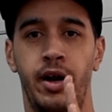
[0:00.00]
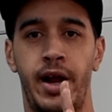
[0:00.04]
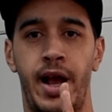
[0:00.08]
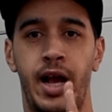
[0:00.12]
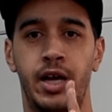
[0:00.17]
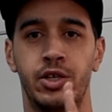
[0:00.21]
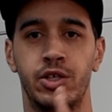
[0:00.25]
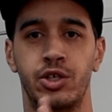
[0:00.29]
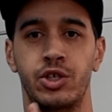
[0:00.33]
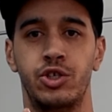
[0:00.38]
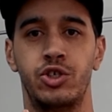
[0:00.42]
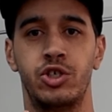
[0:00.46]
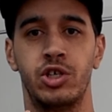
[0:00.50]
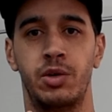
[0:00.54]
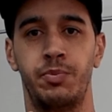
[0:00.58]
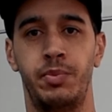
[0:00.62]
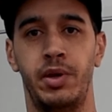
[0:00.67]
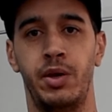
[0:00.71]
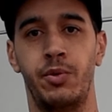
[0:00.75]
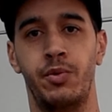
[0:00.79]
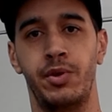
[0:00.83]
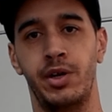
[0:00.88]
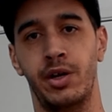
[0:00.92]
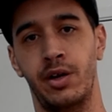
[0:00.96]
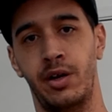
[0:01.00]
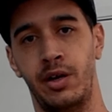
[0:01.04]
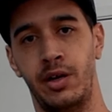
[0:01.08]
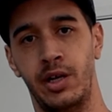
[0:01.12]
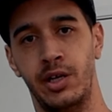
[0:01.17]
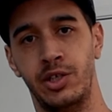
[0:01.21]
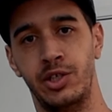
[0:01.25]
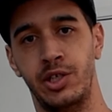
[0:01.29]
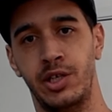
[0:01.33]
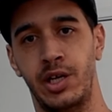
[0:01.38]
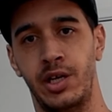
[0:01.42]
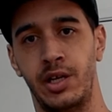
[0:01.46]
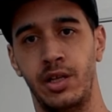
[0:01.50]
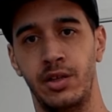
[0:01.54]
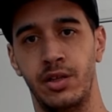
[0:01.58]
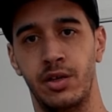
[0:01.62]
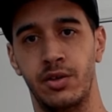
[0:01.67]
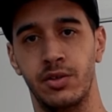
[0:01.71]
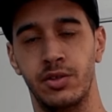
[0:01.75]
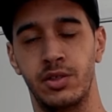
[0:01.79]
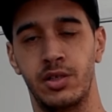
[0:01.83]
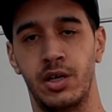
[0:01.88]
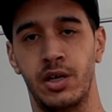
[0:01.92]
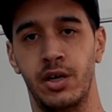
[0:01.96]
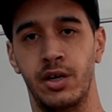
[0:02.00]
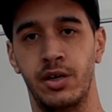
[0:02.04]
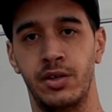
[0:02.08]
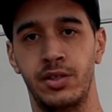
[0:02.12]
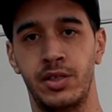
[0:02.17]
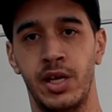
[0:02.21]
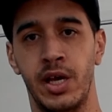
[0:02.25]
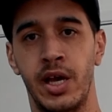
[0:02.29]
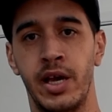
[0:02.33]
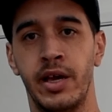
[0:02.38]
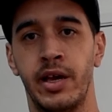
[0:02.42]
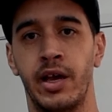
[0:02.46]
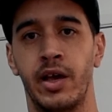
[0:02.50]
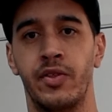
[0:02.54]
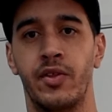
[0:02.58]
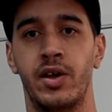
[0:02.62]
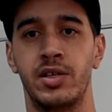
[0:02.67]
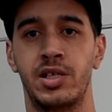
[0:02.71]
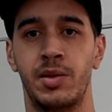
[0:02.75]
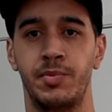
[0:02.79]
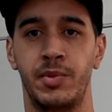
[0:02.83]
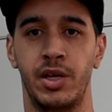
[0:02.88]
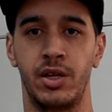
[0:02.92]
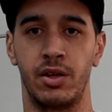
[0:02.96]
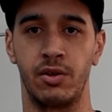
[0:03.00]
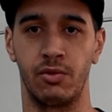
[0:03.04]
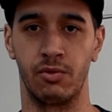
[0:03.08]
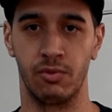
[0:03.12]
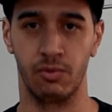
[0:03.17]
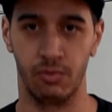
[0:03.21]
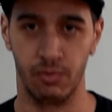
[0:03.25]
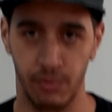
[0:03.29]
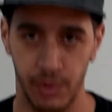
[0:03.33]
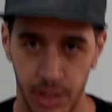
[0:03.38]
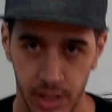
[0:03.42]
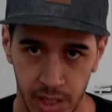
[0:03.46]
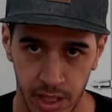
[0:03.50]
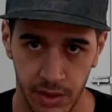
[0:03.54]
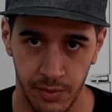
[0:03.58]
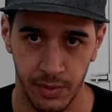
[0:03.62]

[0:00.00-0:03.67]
it actually should be when you're initiating those turns, unless I'm getting really,